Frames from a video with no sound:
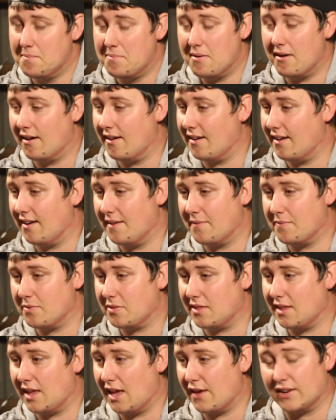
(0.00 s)
but
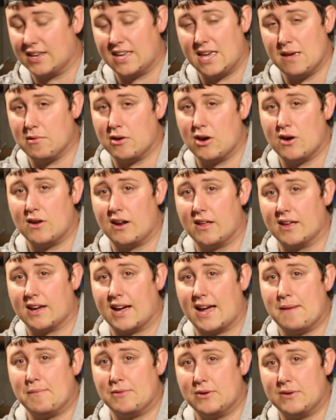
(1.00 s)
if I keep going like
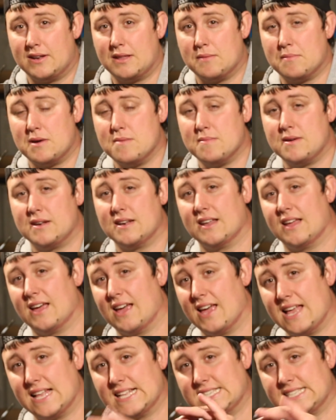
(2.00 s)
I am doing at the moment,
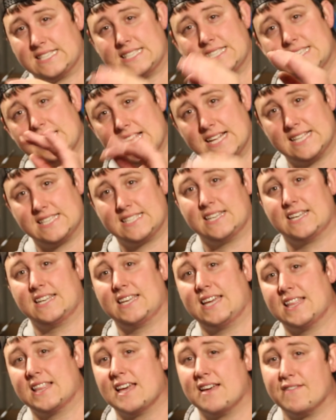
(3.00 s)
it's going
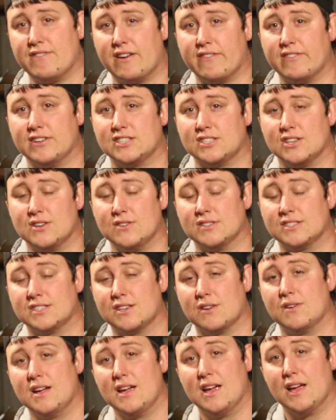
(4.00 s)
to get there very soon.
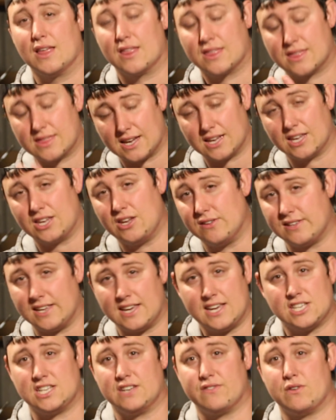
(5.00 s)
So thank you
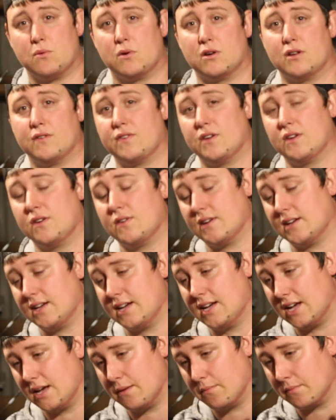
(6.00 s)
to each and every one of you.
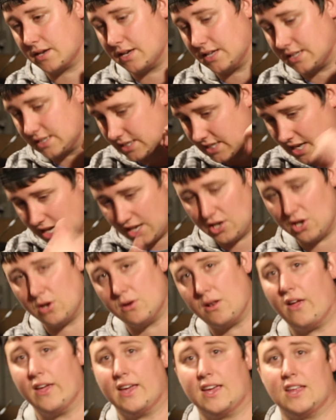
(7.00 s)

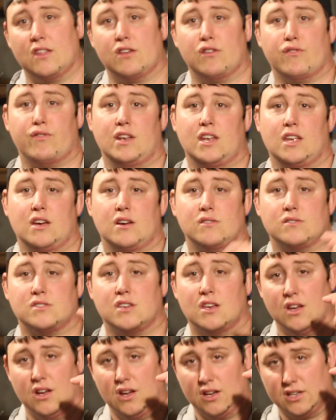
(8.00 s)
Continue liking those
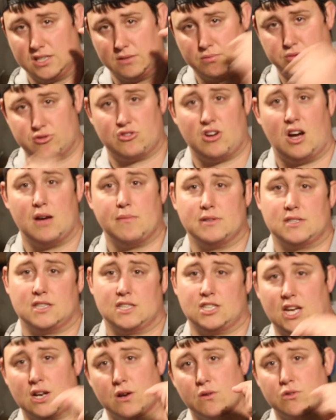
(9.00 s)
videos, subscribing to
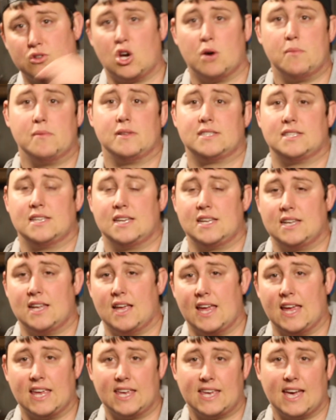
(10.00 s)
the channel, commenting,
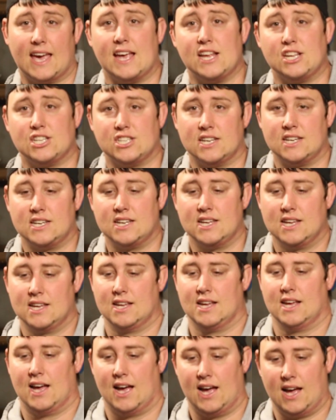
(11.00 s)
engaging,
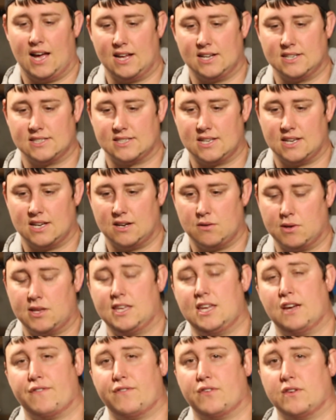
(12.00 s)
and we
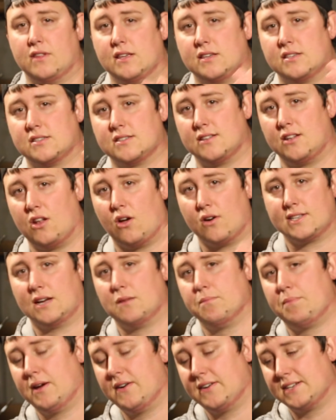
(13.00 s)
can get through this
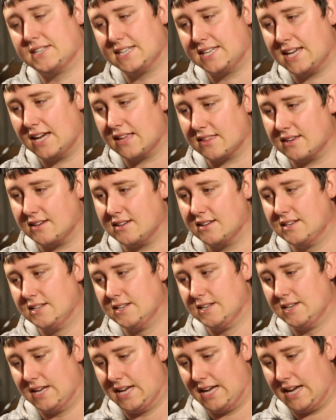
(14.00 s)
lockdown period together.
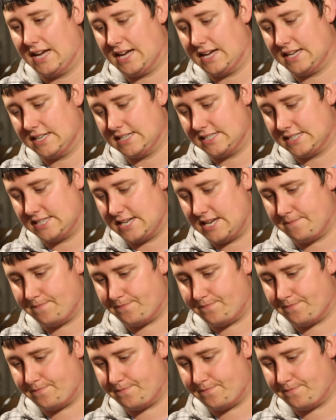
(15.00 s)
And